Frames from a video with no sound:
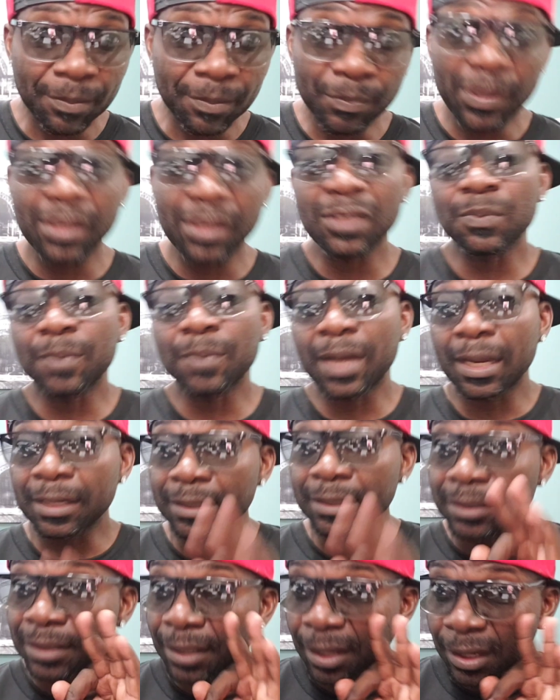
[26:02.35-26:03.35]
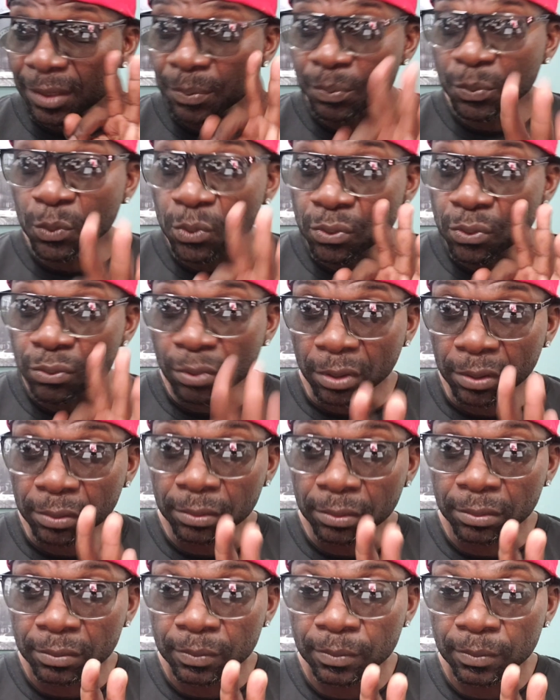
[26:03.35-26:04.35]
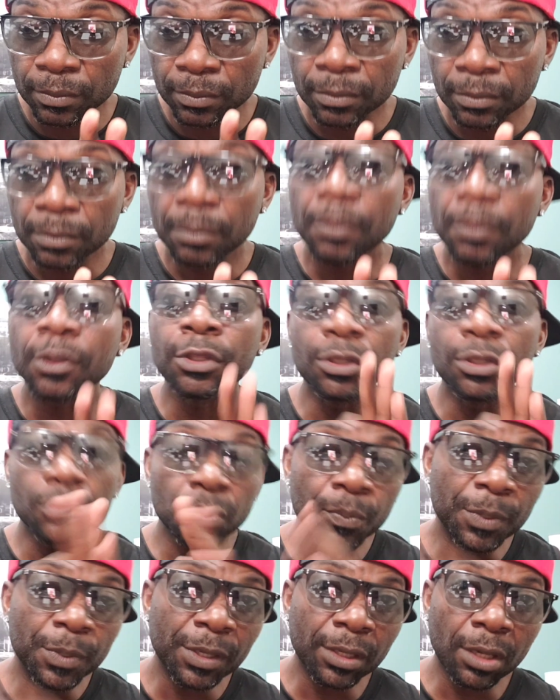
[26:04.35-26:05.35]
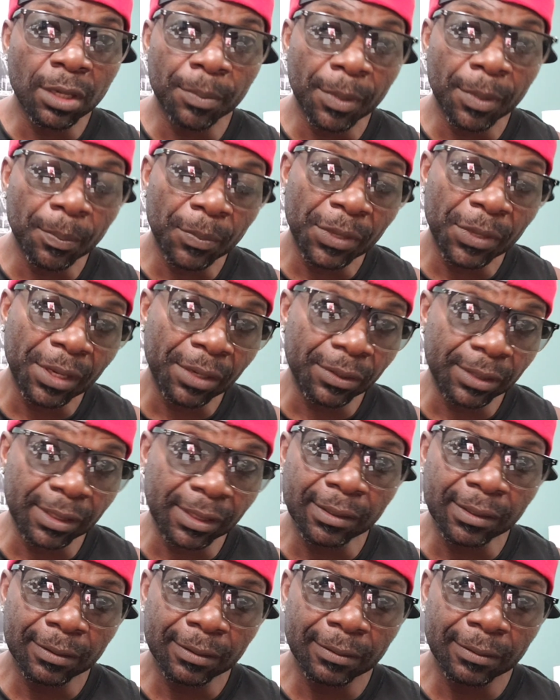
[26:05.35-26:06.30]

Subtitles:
means by the third bull run, you will become a millionaire.